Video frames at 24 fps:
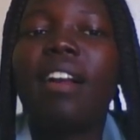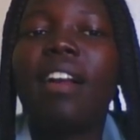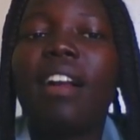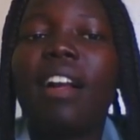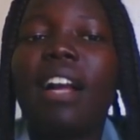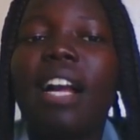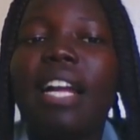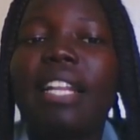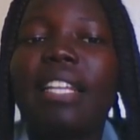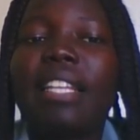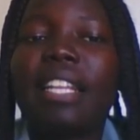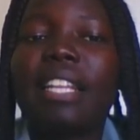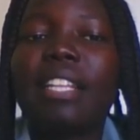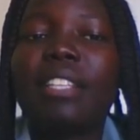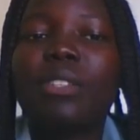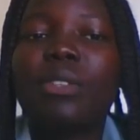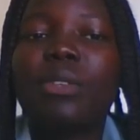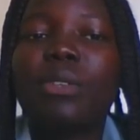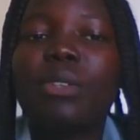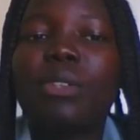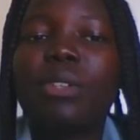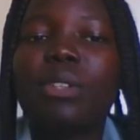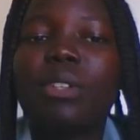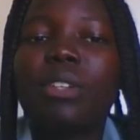and then
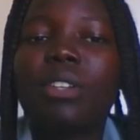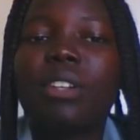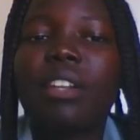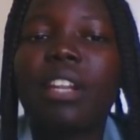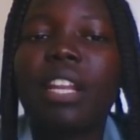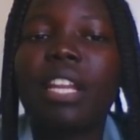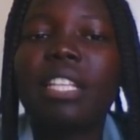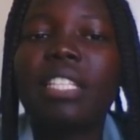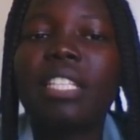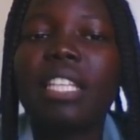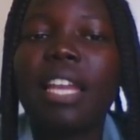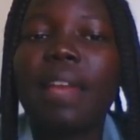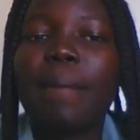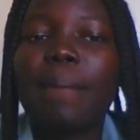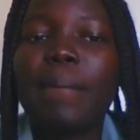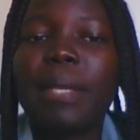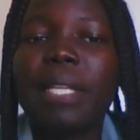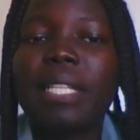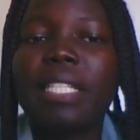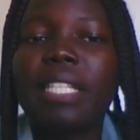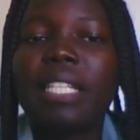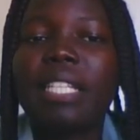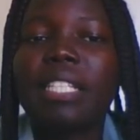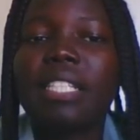you create a
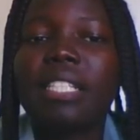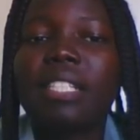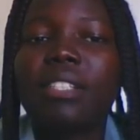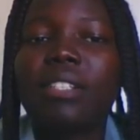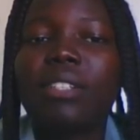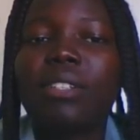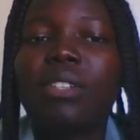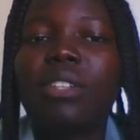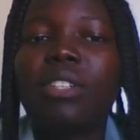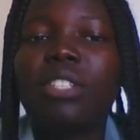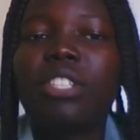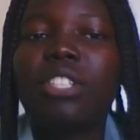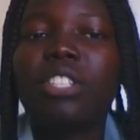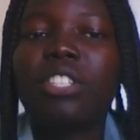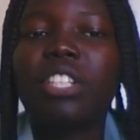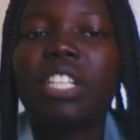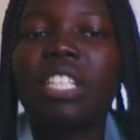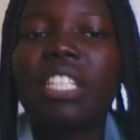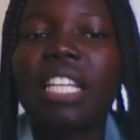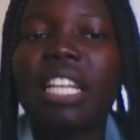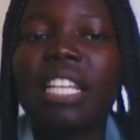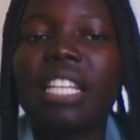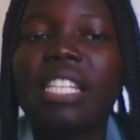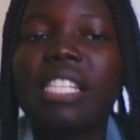meeting, or you
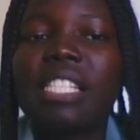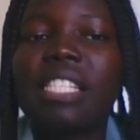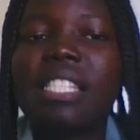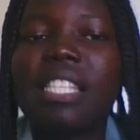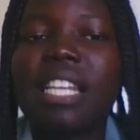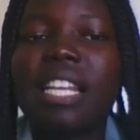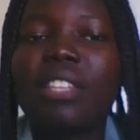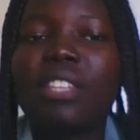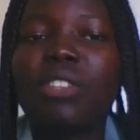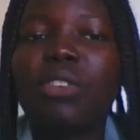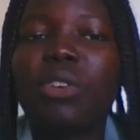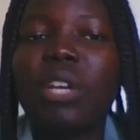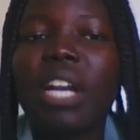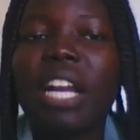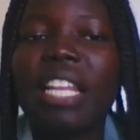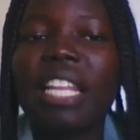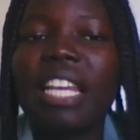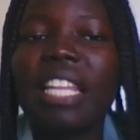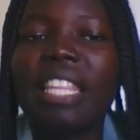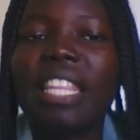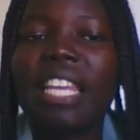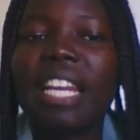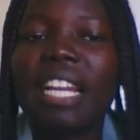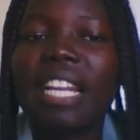create an instant. You can
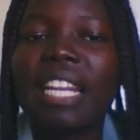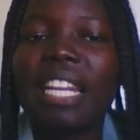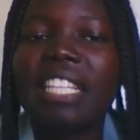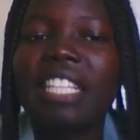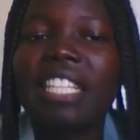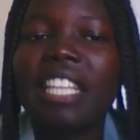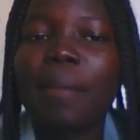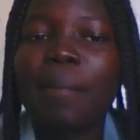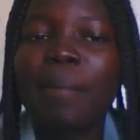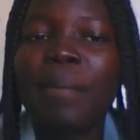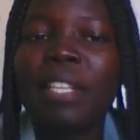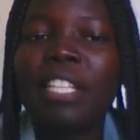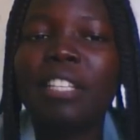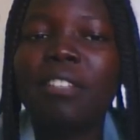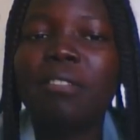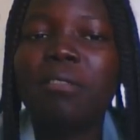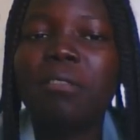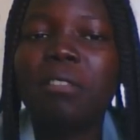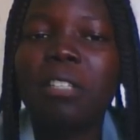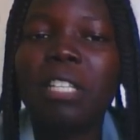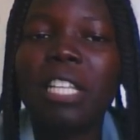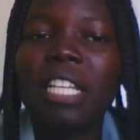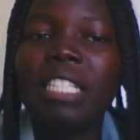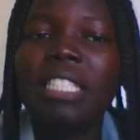either create a meeting
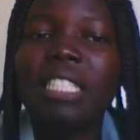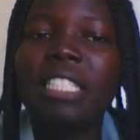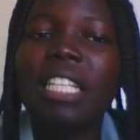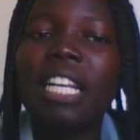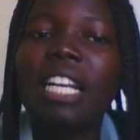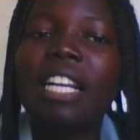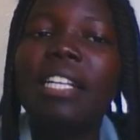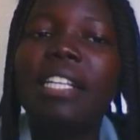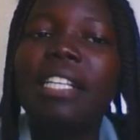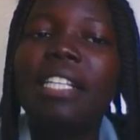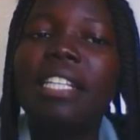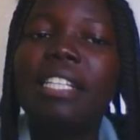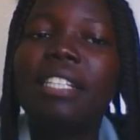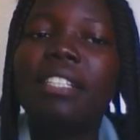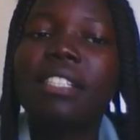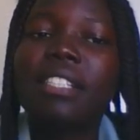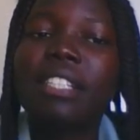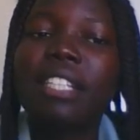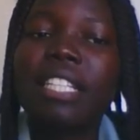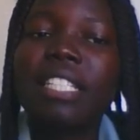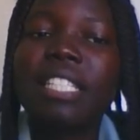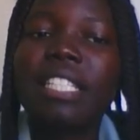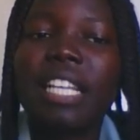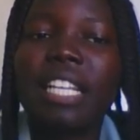for later,
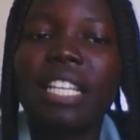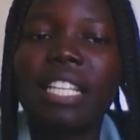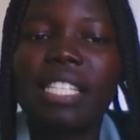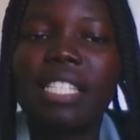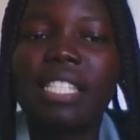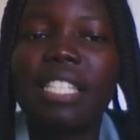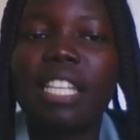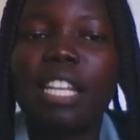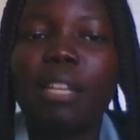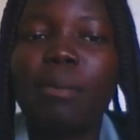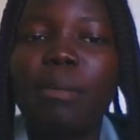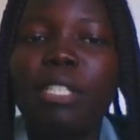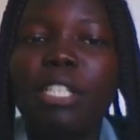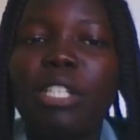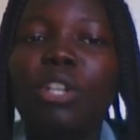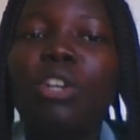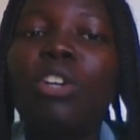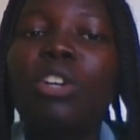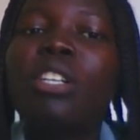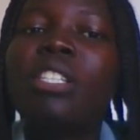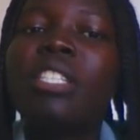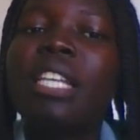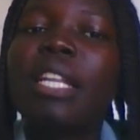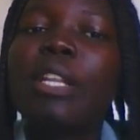create an instant meeting,
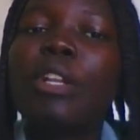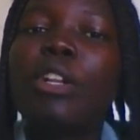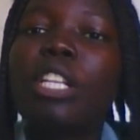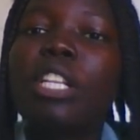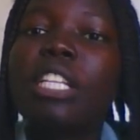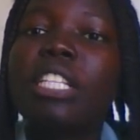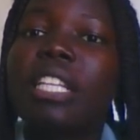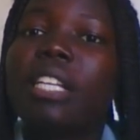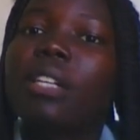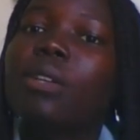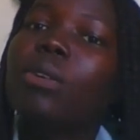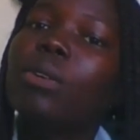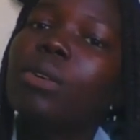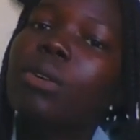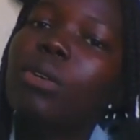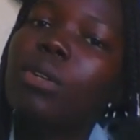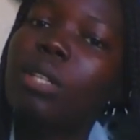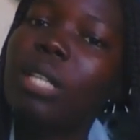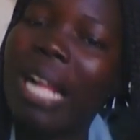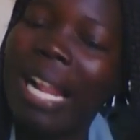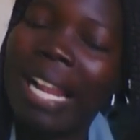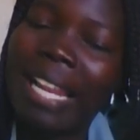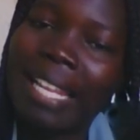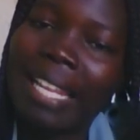or set it in the Google
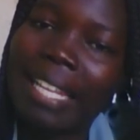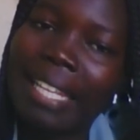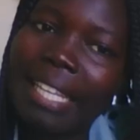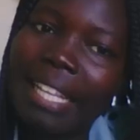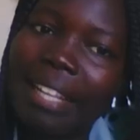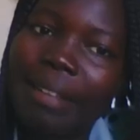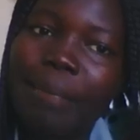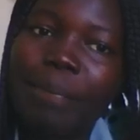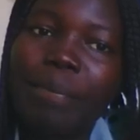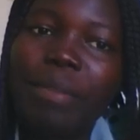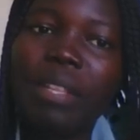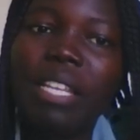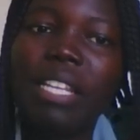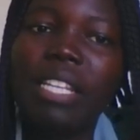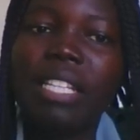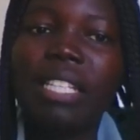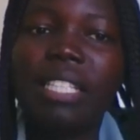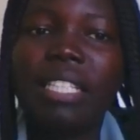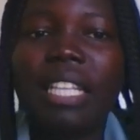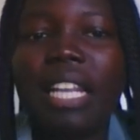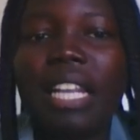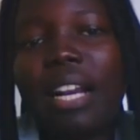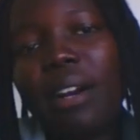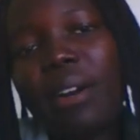Calendar.
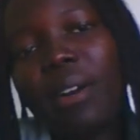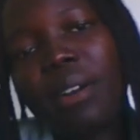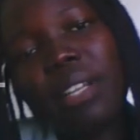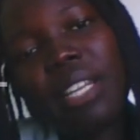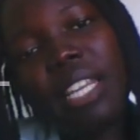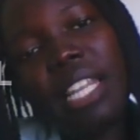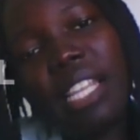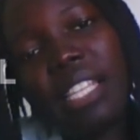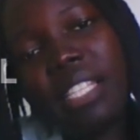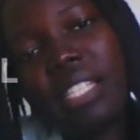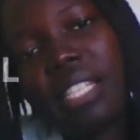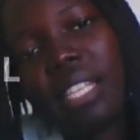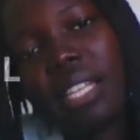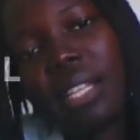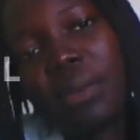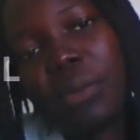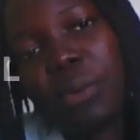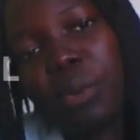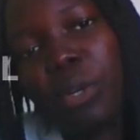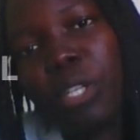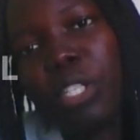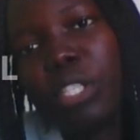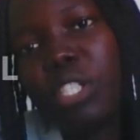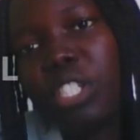Now, let's say we
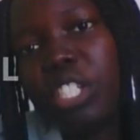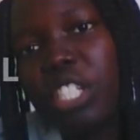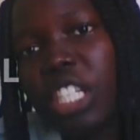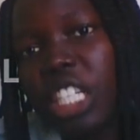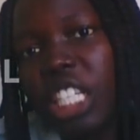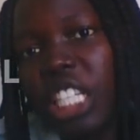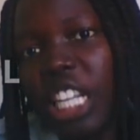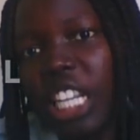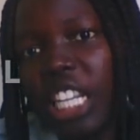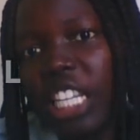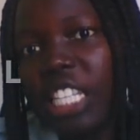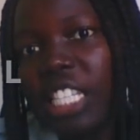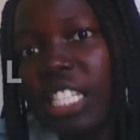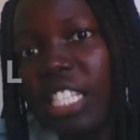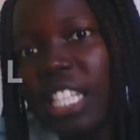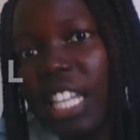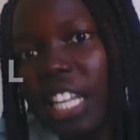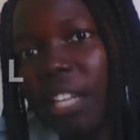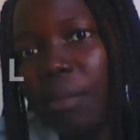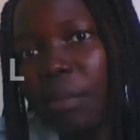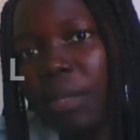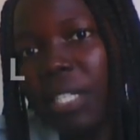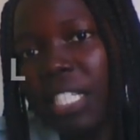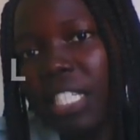want to create an
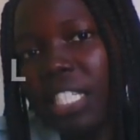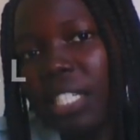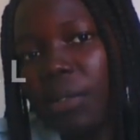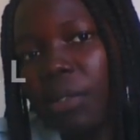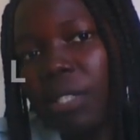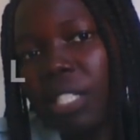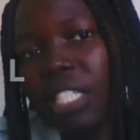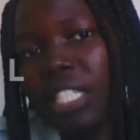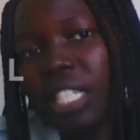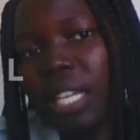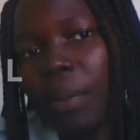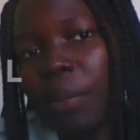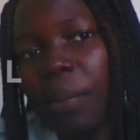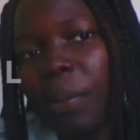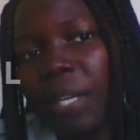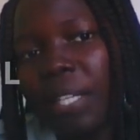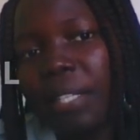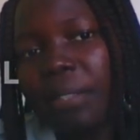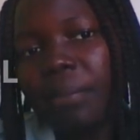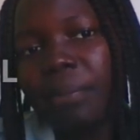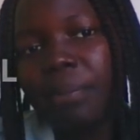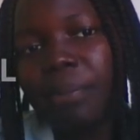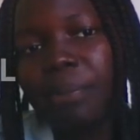instant meeting with someone.